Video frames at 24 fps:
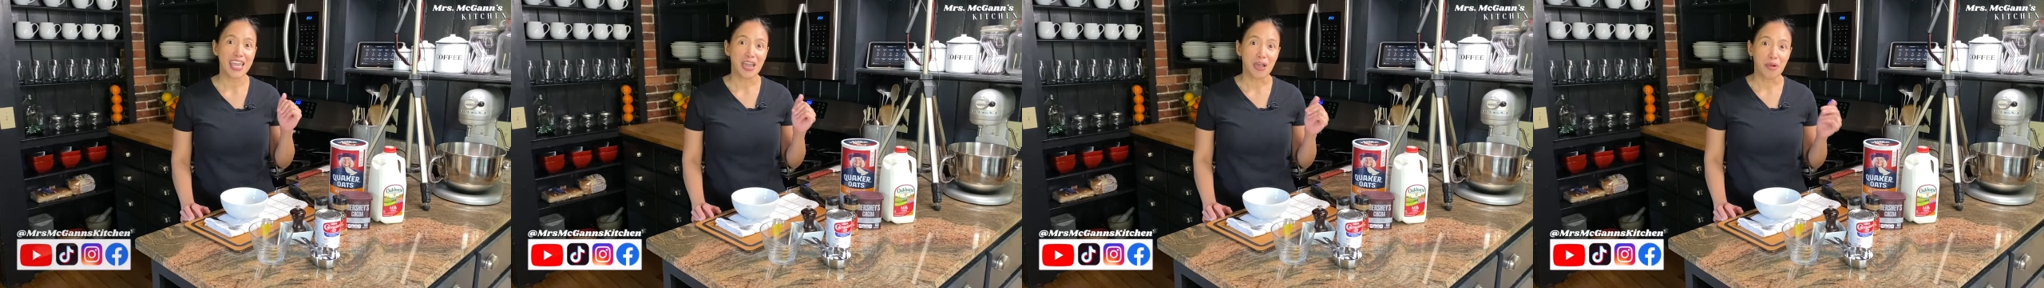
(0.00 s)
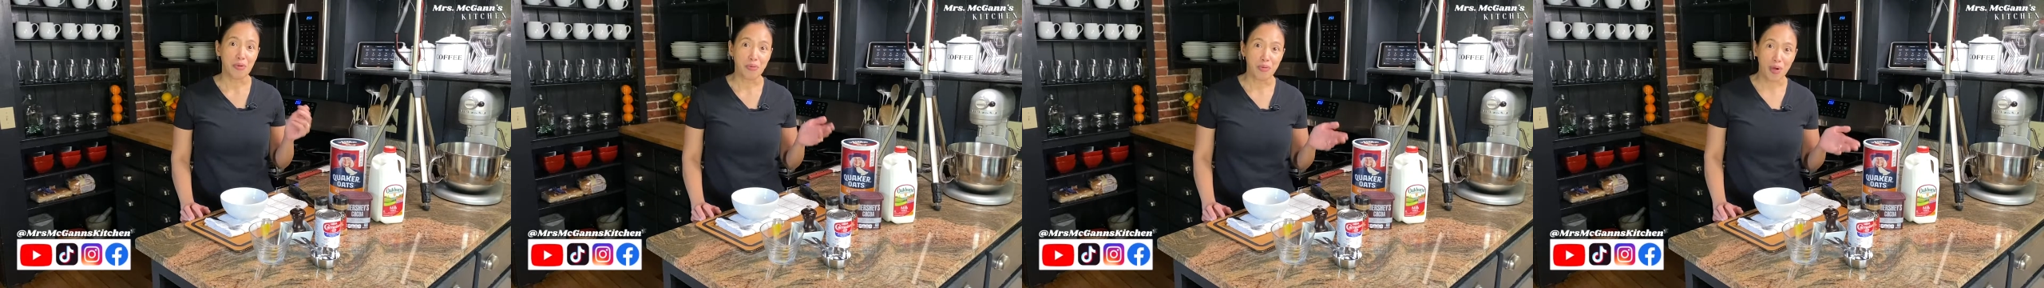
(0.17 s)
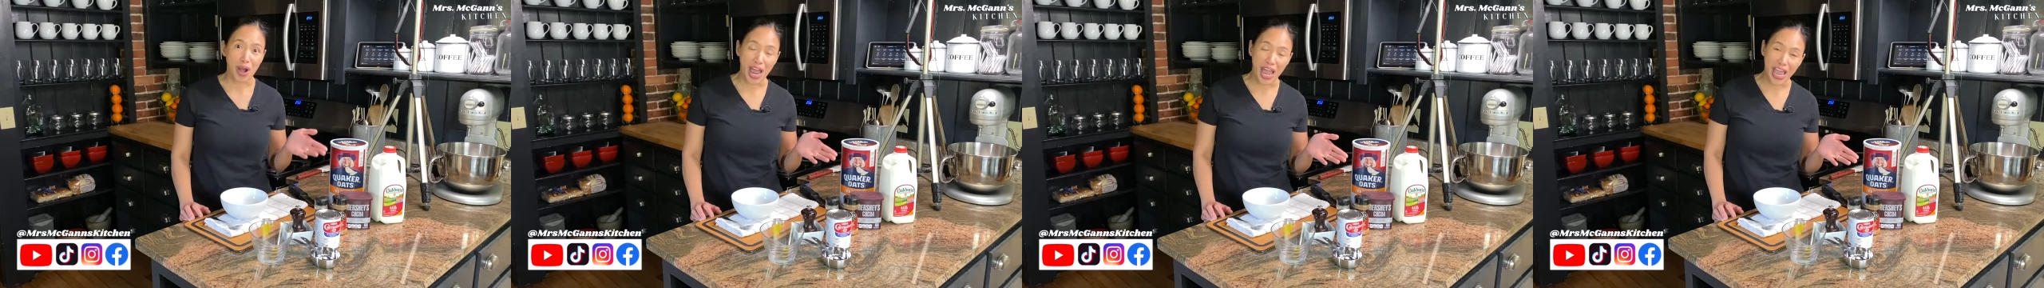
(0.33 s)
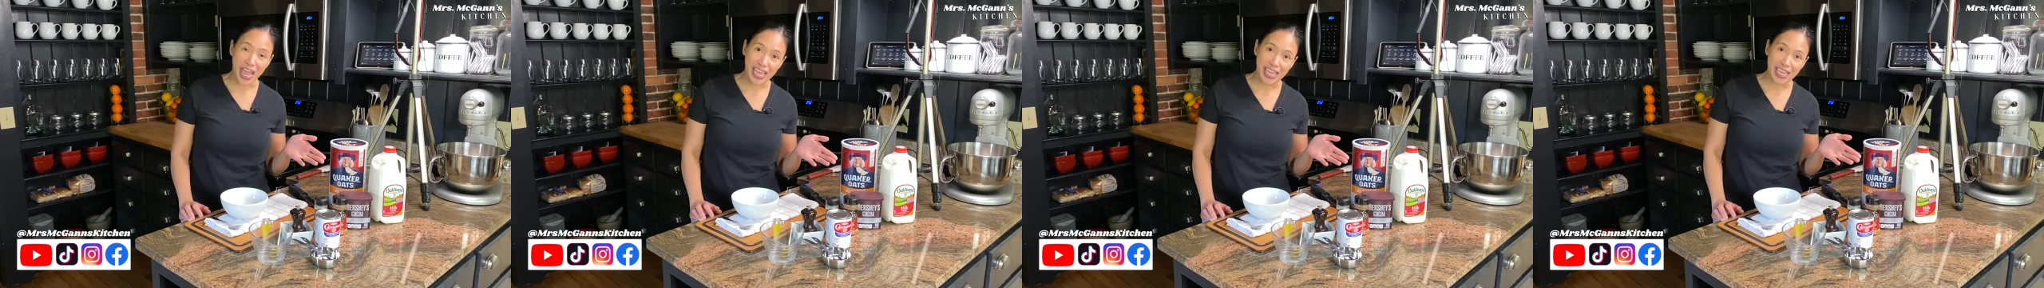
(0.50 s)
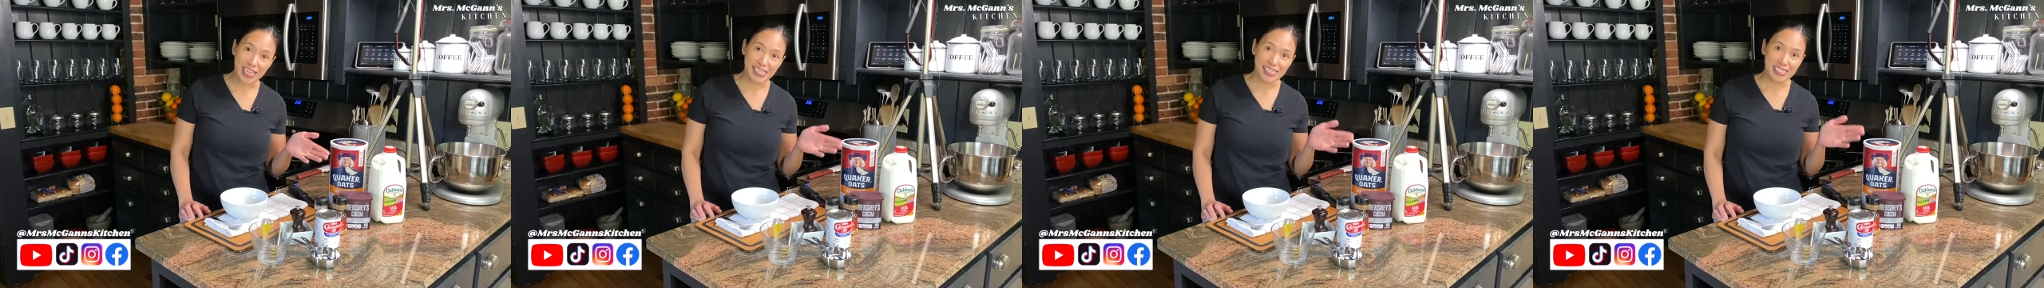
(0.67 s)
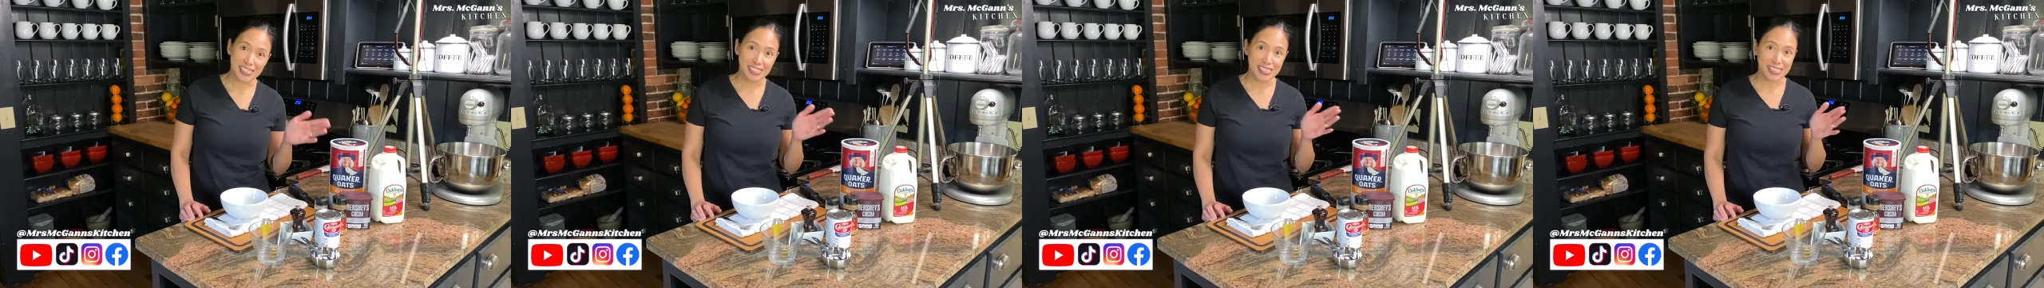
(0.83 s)

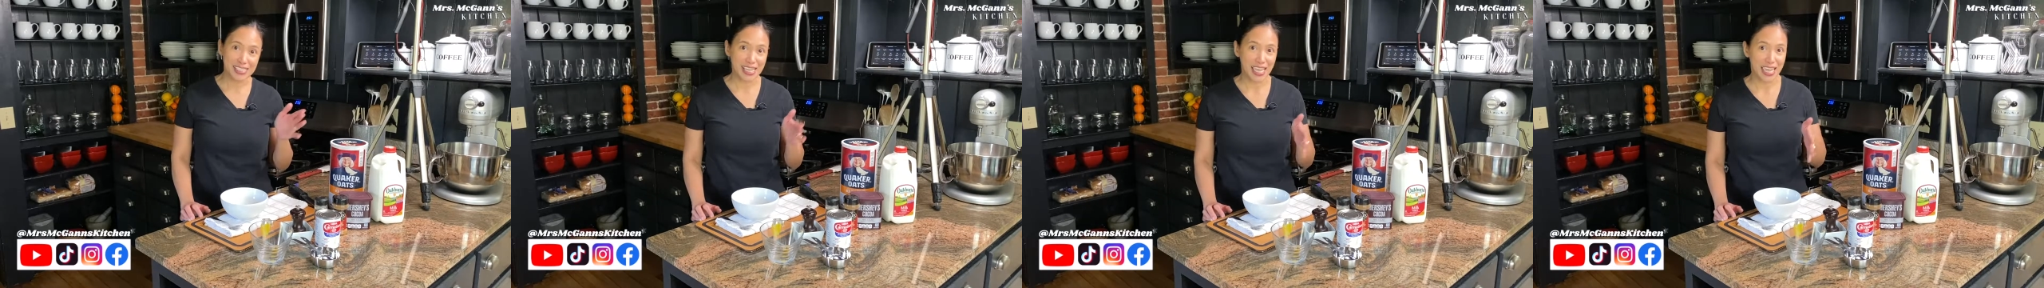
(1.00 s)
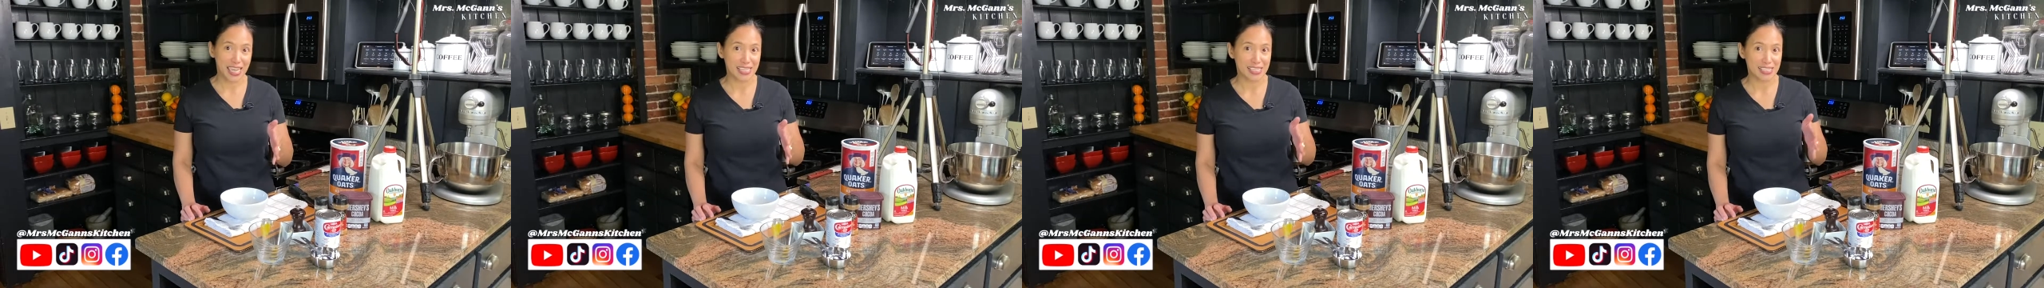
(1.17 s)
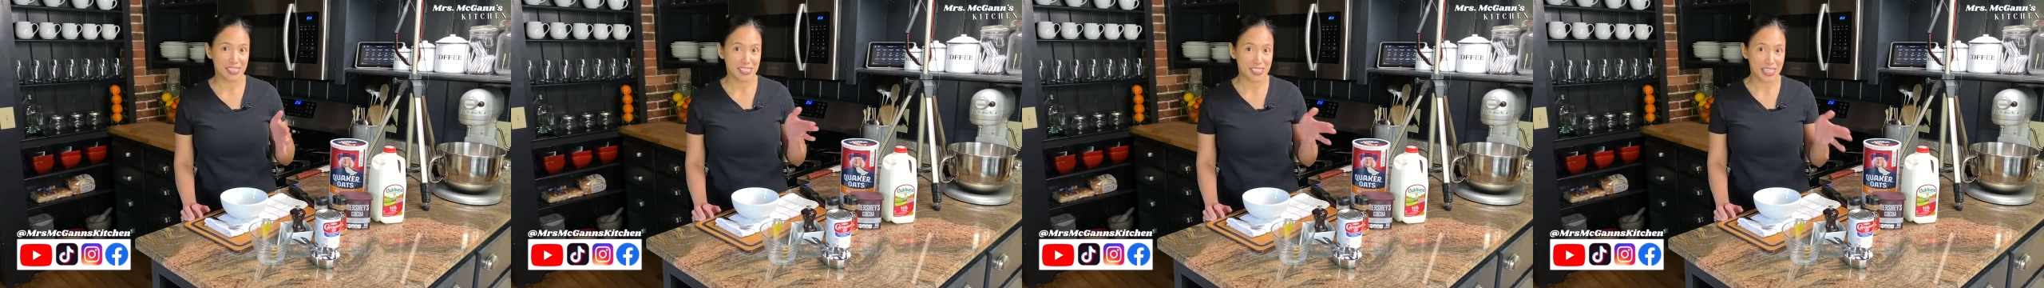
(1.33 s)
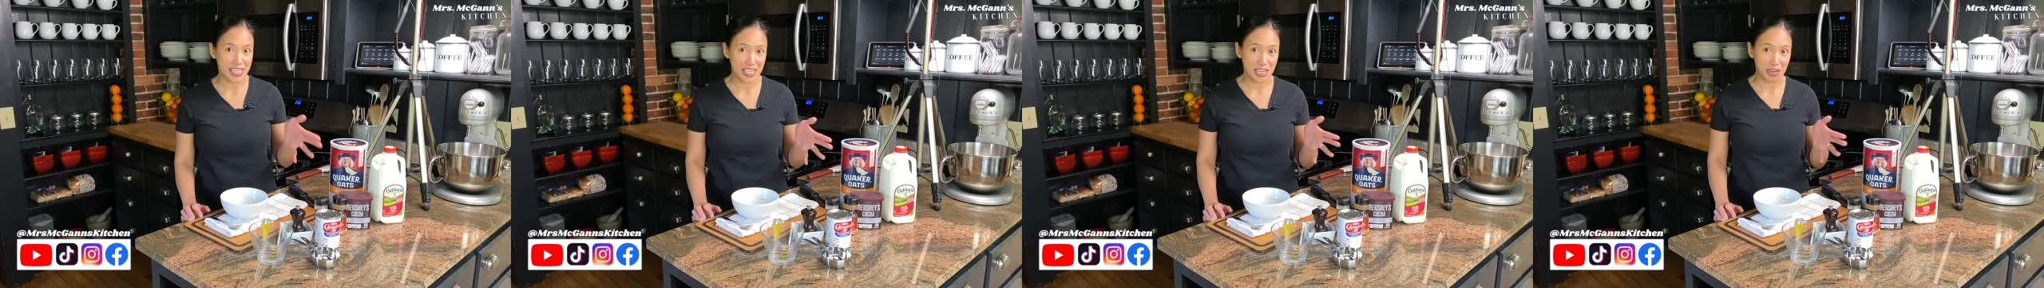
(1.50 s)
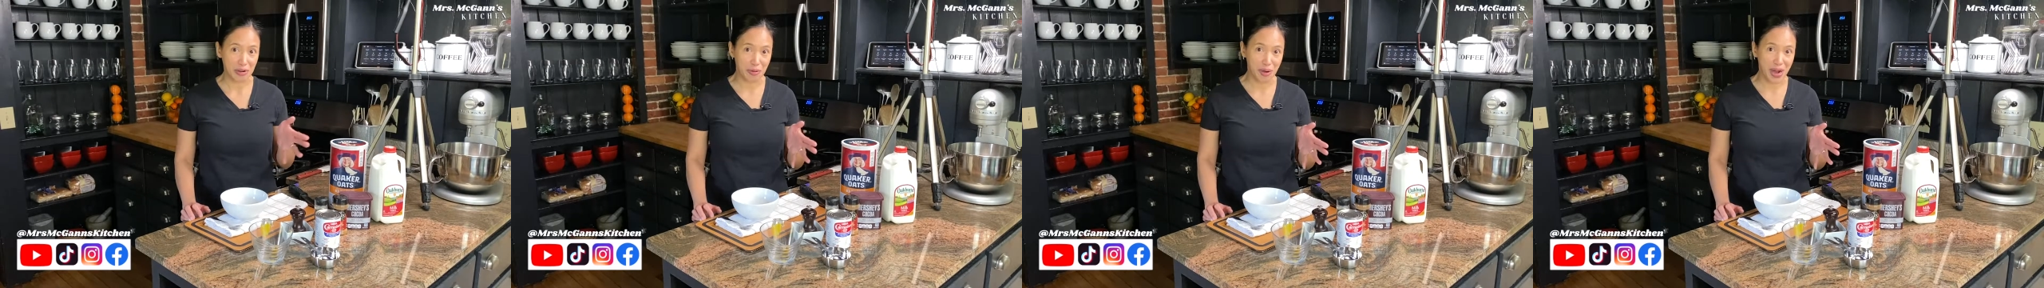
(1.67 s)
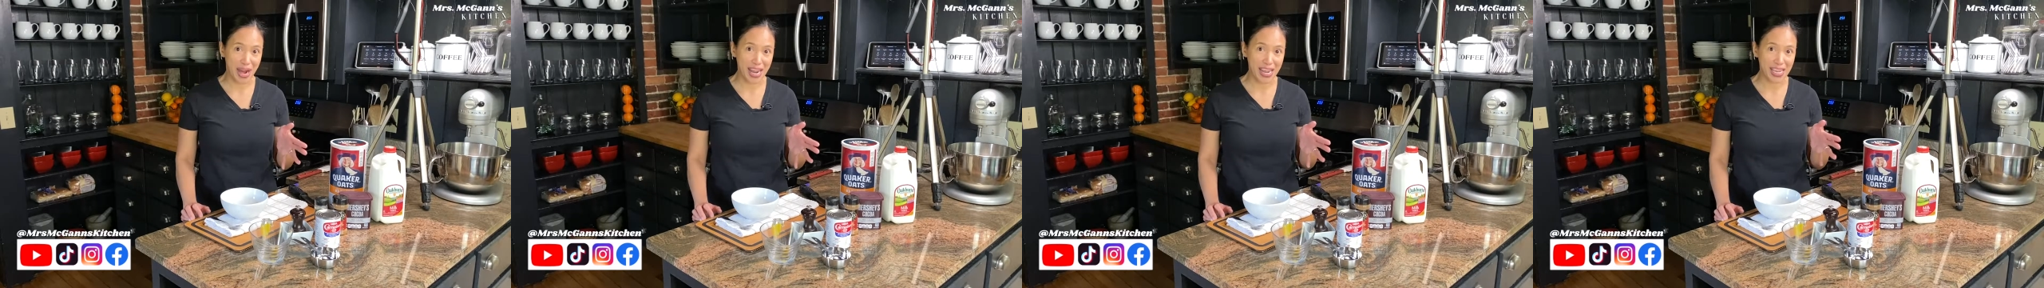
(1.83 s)
rice and sticky
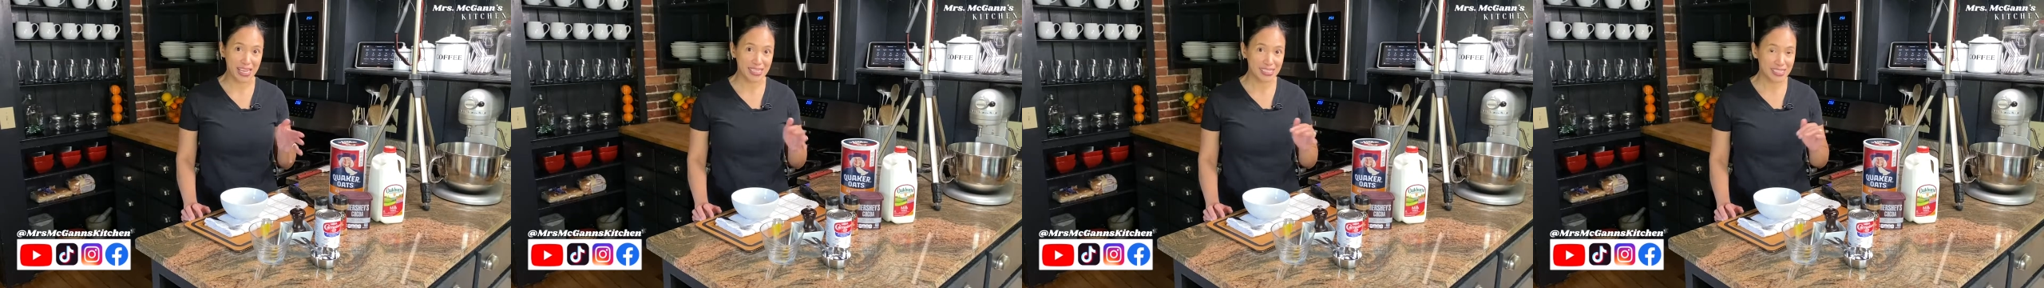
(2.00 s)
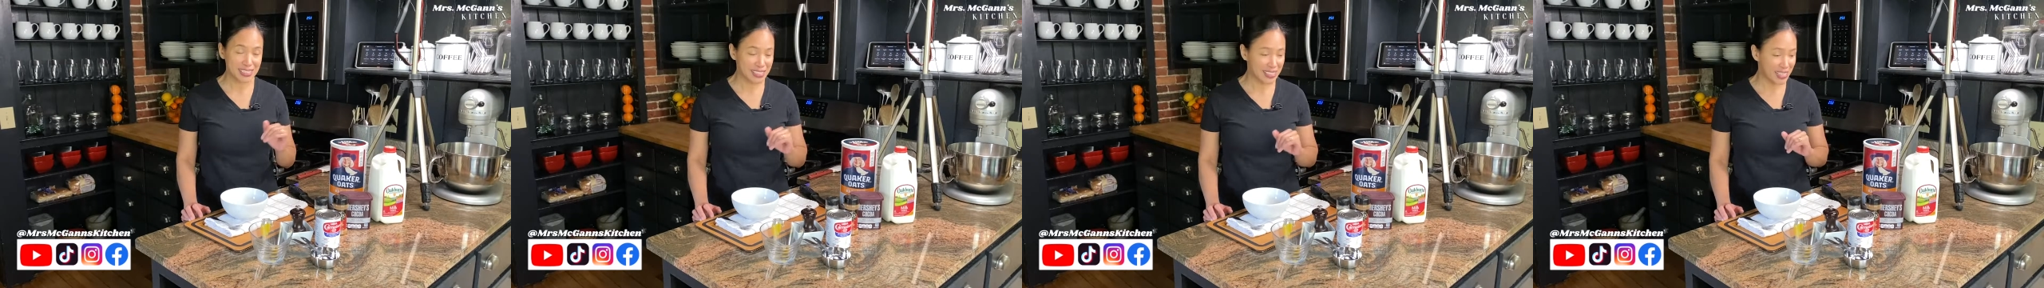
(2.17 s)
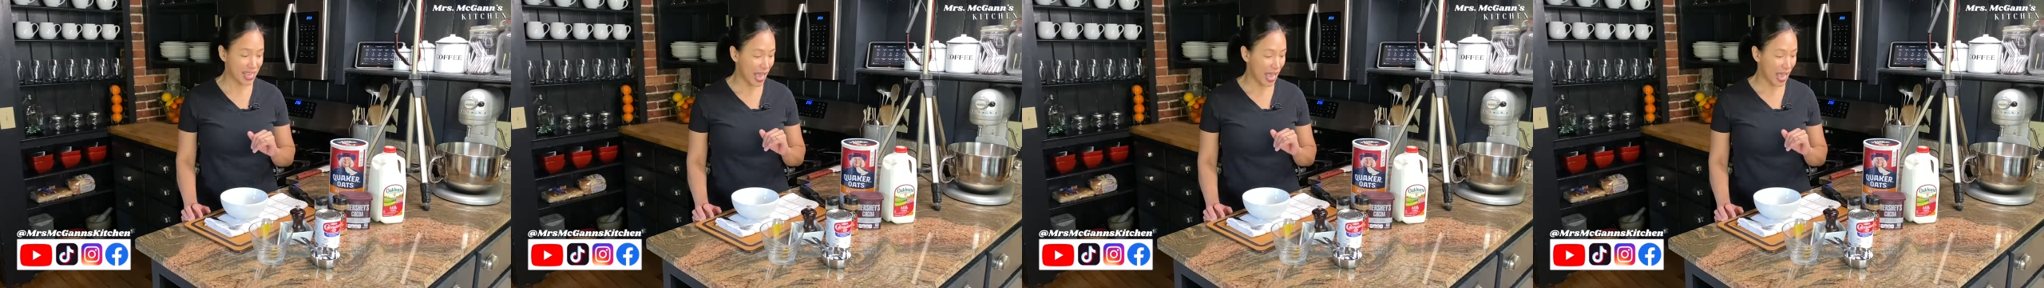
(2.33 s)
rice,